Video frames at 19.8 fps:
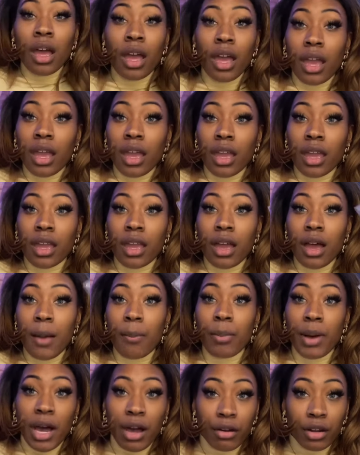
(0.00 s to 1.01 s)
A
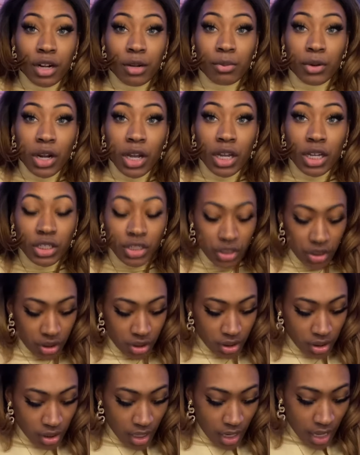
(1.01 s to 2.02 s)
powder
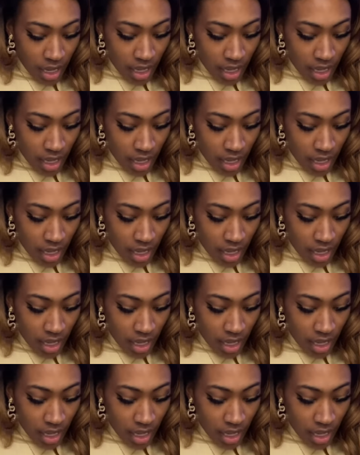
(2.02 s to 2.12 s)
brush.